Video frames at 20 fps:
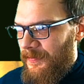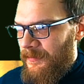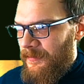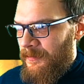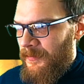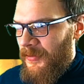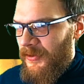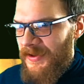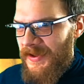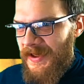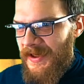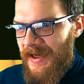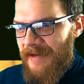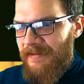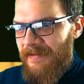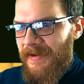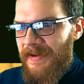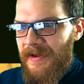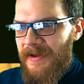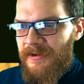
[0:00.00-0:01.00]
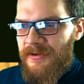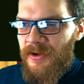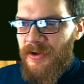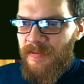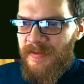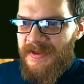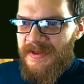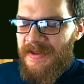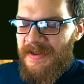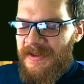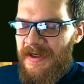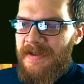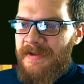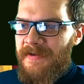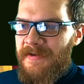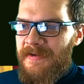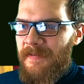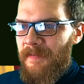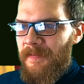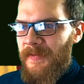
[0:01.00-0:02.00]
putting everything on top aside,
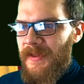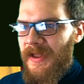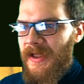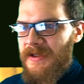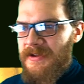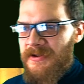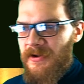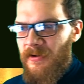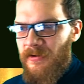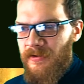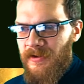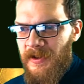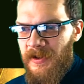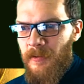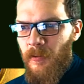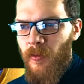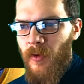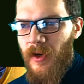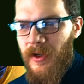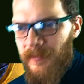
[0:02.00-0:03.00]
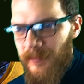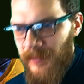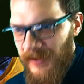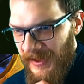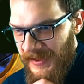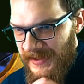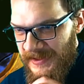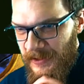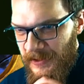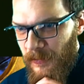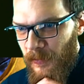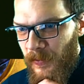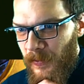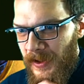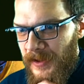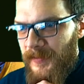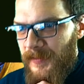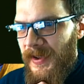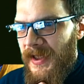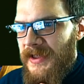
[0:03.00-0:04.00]
there is only one place and
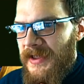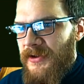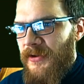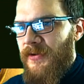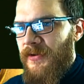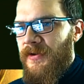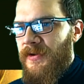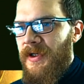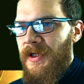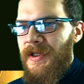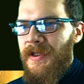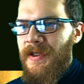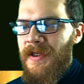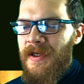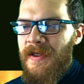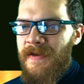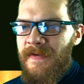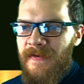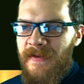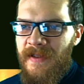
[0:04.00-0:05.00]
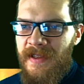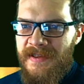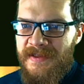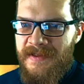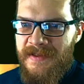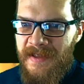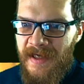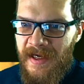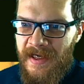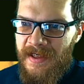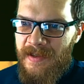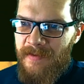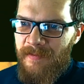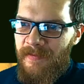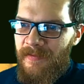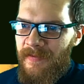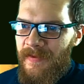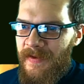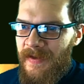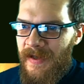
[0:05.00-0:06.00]
one place only in this
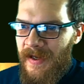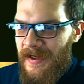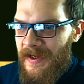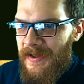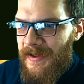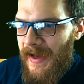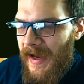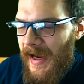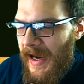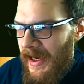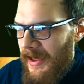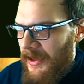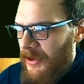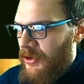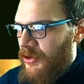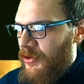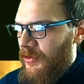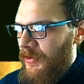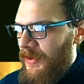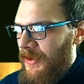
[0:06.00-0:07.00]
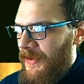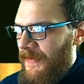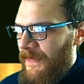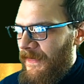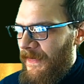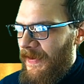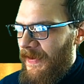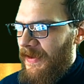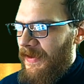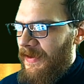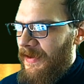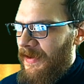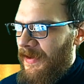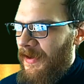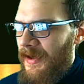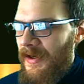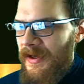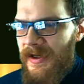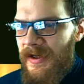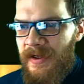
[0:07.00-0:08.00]
game that I can actually think
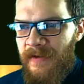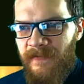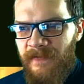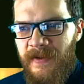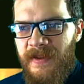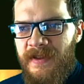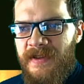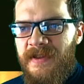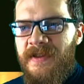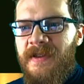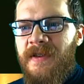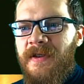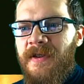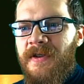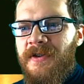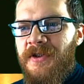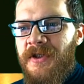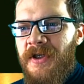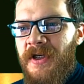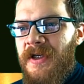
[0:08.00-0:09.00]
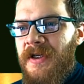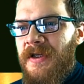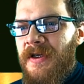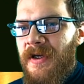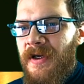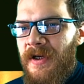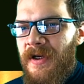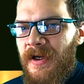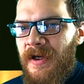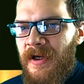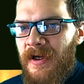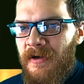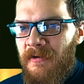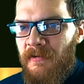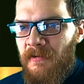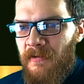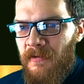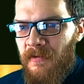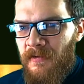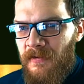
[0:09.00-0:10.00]
if this synergy,
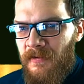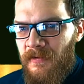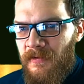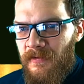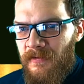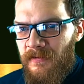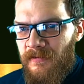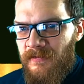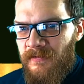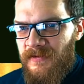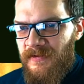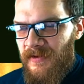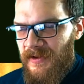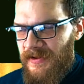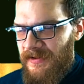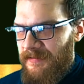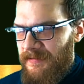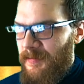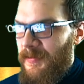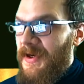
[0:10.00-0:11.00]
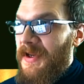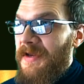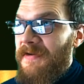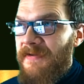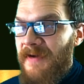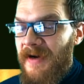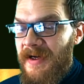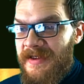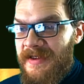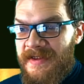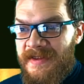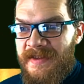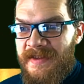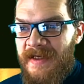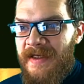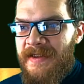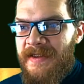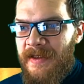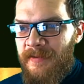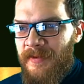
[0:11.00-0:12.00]
well, pre-fight
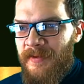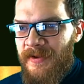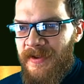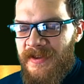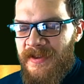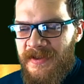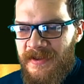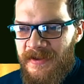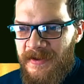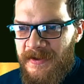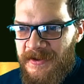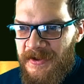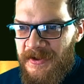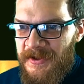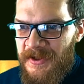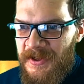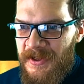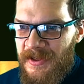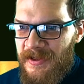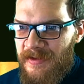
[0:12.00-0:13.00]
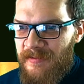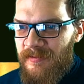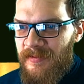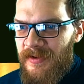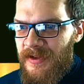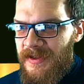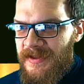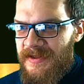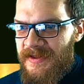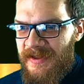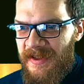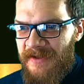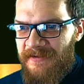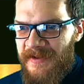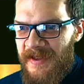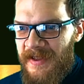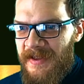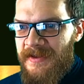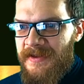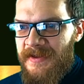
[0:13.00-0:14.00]
setup and the synergy team is left
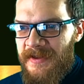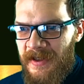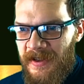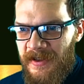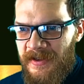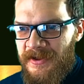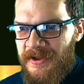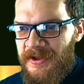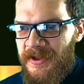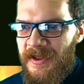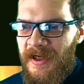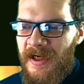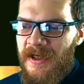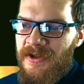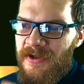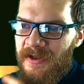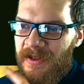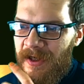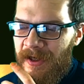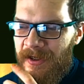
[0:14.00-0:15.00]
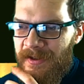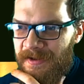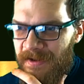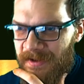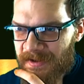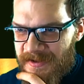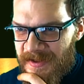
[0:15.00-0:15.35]
untouched and actually enters the